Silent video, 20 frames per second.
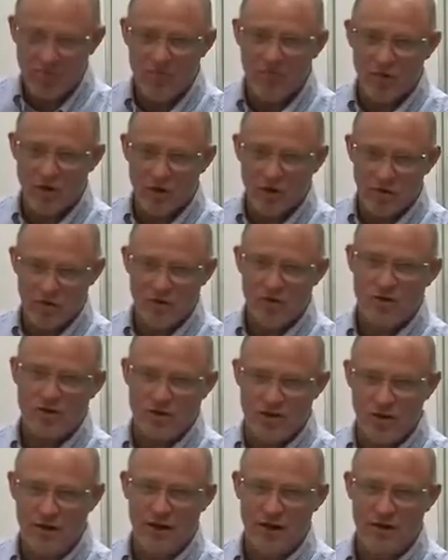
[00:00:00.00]
below the
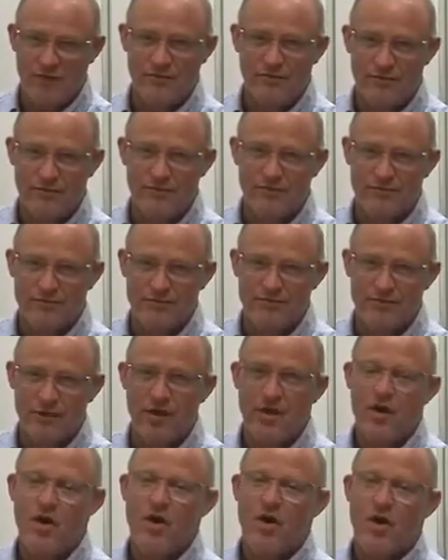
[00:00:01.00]
chin.
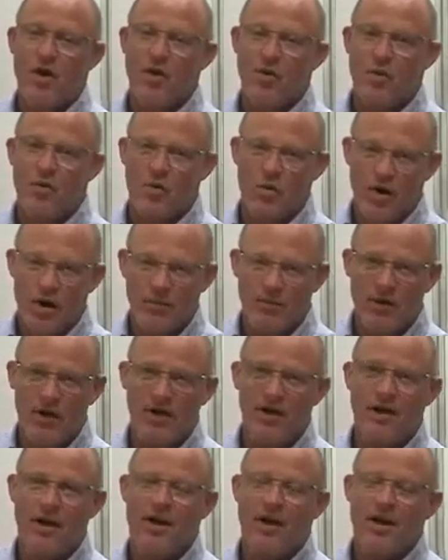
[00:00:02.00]

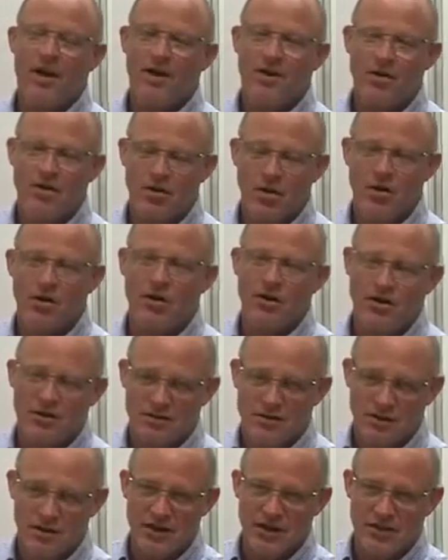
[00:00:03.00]
Women don't
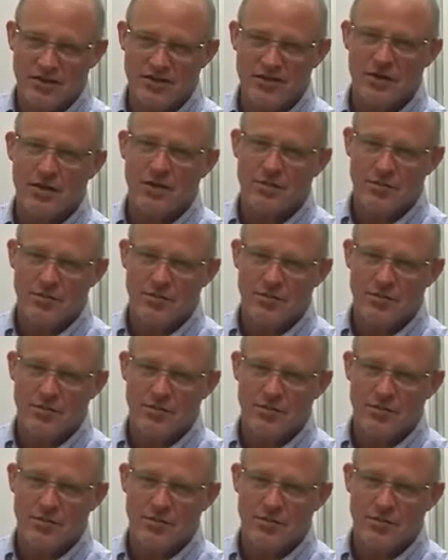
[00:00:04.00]
exist